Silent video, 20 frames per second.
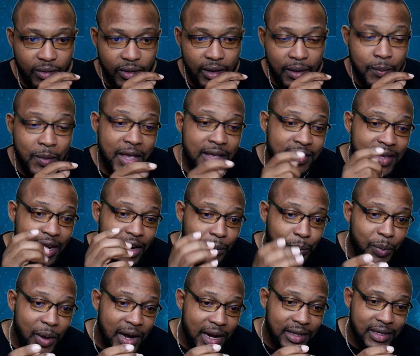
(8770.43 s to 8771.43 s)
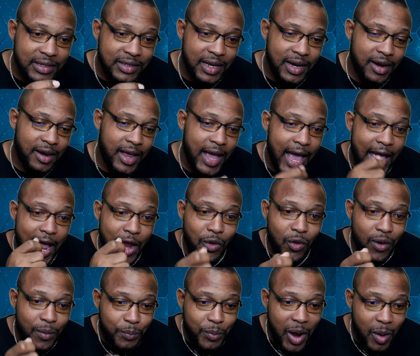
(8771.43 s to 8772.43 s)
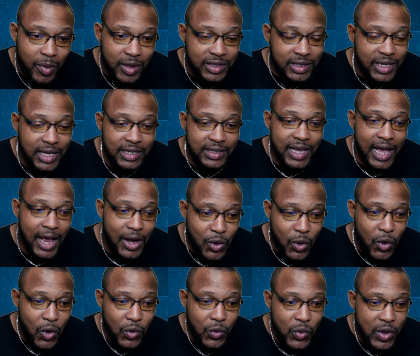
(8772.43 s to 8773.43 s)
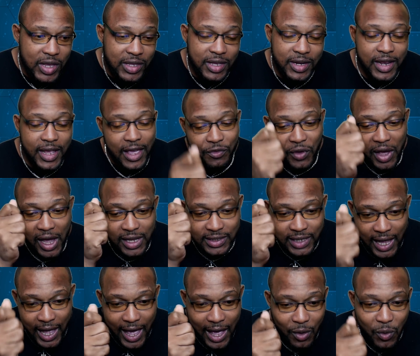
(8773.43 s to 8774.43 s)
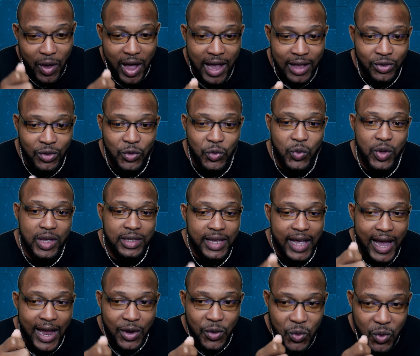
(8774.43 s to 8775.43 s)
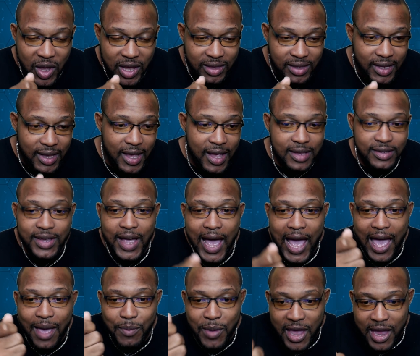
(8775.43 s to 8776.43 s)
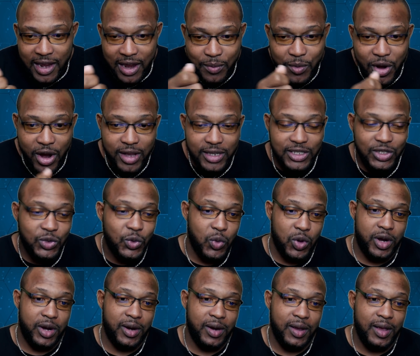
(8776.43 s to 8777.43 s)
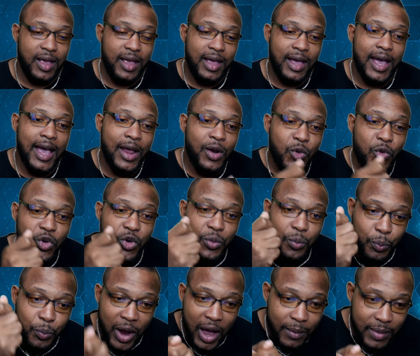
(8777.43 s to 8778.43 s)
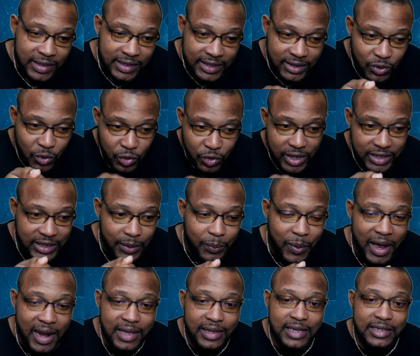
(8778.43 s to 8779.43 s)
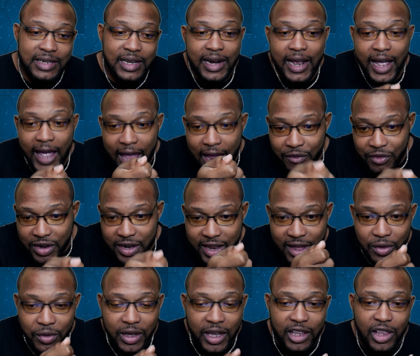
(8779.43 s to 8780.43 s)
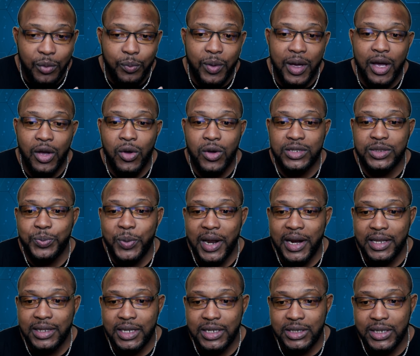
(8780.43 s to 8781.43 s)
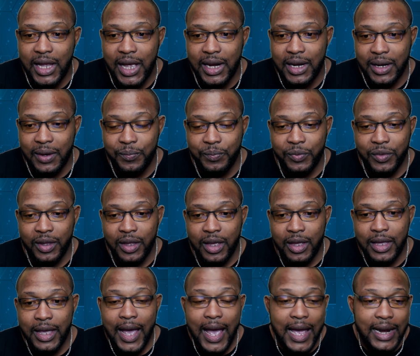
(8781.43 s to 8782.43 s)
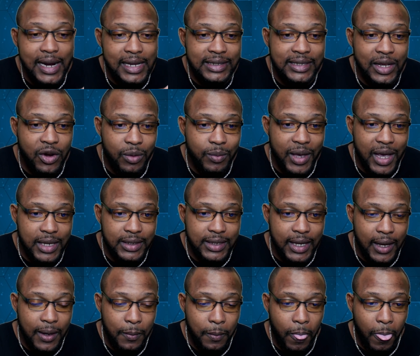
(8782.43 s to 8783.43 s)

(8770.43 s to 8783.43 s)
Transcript: Me is not a politician, and I don't promise things and don't do it. And if I say I'm going to do it, I do it. So I make the merch store. And uno promises, uno is a politician, and every day uno get up and cuss politician. You understand what I say?